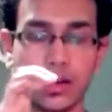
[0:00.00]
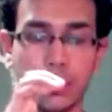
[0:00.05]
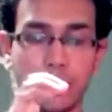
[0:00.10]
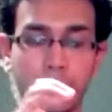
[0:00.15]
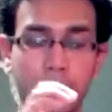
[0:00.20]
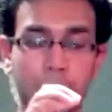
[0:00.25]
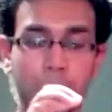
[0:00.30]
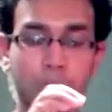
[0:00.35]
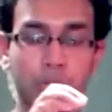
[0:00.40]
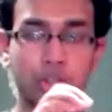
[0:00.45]

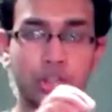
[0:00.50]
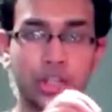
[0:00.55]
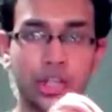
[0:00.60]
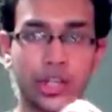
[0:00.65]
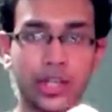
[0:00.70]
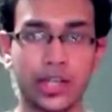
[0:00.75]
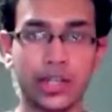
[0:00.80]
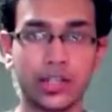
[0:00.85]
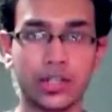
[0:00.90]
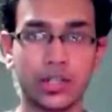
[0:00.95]

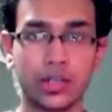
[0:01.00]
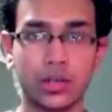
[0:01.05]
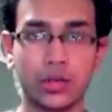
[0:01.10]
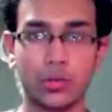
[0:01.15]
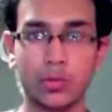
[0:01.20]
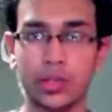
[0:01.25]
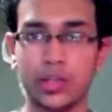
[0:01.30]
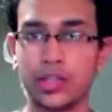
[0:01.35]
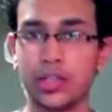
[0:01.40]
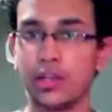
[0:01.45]
approaching it
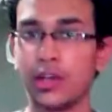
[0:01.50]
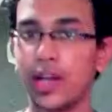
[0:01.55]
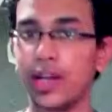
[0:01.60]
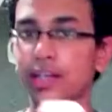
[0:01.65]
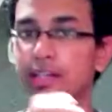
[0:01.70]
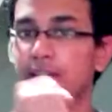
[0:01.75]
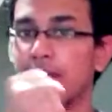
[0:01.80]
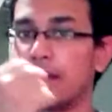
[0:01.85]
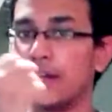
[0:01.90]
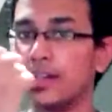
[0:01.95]
with the
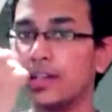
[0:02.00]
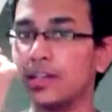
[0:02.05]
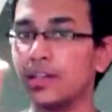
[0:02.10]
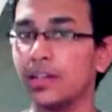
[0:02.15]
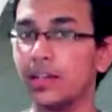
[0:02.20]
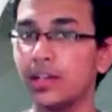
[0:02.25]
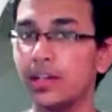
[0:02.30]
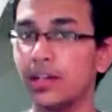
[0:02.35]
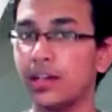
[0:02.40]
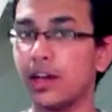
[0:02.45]
right hand,
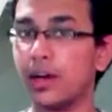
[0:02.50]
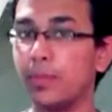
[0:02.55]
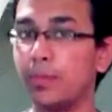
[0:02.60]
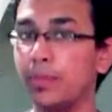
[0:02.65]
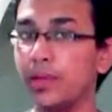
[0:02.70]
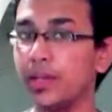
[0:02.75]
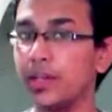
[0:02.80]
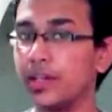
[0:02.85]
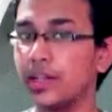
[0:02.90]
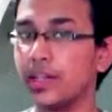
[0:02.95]

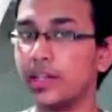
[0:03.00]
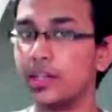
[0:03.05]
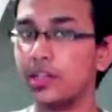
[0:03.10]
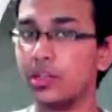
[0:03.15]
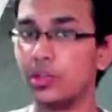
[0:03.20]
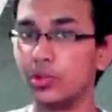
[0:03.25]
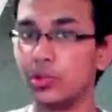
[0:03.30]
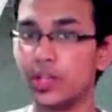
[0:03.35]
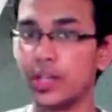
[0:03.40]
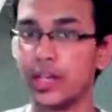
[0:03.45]

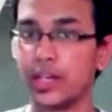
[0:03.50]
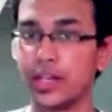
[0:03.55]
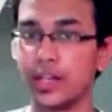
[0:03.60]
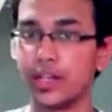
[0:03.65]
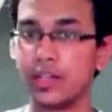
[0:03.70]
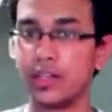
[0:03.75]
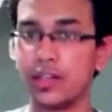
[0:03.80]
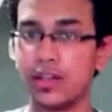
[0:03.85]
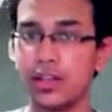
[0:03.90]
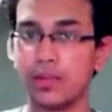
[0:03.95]
appearing to take
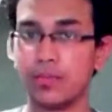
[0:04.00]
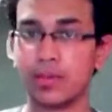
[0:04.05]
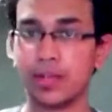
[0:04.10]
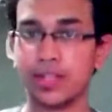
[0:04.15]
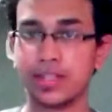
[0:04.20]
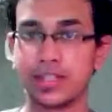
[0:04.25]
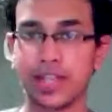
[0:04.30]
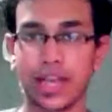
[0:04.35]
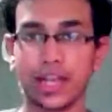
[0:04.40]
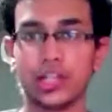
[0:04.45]
it,
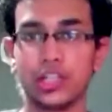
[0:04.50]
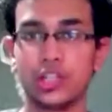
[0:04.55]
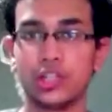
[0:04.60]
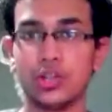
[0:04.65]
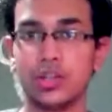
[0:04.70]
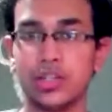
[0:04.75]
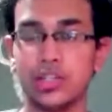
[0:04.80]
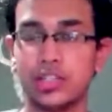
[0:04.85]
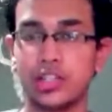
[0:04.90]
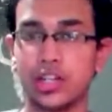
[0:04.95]
but it's
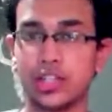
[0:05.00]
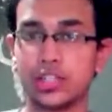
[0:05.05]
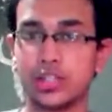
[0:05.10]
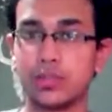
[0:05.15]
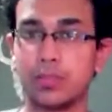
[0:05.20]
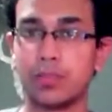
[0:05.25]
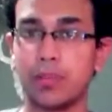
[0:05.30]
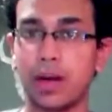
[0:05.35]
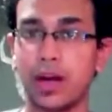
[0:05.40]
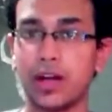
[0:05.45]
actually
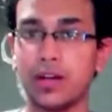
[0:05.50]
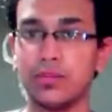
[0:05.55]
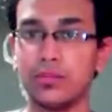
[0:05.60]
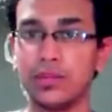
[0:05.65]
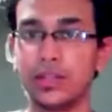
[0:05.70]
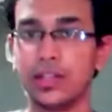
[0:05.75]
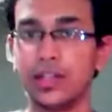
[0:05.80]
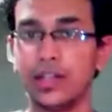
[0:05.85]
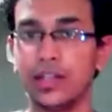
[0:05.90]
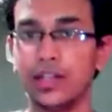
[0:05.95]
just
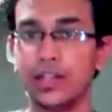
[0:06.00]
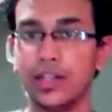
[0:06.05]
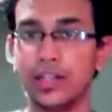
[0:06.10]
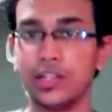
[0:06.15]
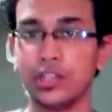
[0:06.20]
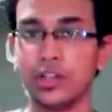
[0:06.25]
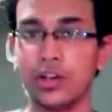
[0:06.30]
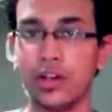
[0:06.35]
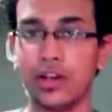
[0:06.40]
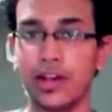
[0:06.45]
palm
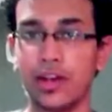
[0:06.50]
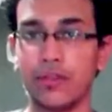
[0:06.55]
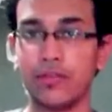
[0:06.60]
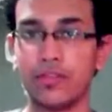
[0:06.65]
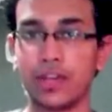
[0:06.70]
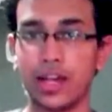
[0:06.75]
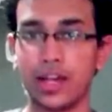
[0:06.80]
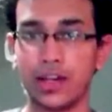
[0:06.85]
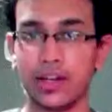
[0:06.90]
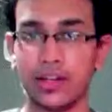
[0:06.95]
in your
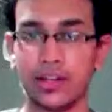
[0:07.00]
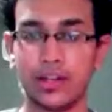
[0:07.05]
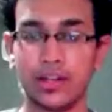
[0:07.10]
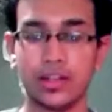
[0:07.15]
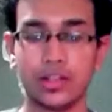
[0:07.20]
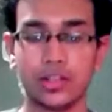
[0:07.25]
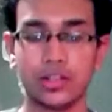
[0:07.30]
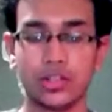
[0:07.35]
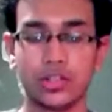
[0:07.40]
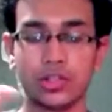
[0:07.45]
left hand.
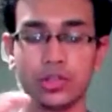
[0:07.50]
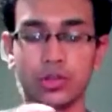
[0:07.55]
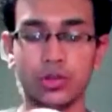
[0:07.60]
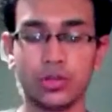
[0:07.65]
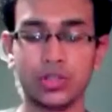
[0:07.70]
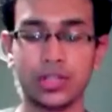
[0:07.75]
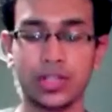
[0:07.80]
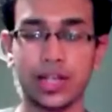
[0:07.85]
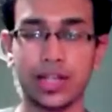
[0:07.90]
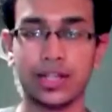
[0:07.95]
So
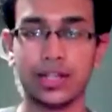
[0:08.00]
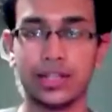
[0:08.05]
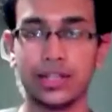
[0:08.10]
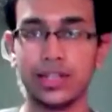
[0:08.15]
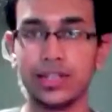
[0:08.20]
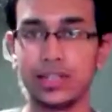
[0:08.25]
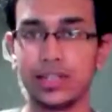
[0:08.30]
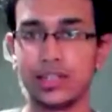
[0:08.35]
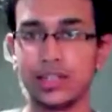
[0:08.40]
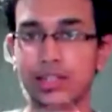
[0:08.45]
it's like
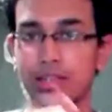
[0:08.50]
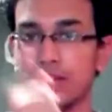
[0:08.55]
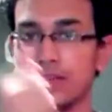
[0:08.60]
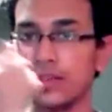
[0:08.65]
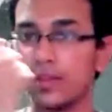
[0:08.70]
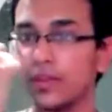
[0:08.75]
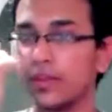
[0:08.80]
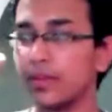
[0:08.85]
this.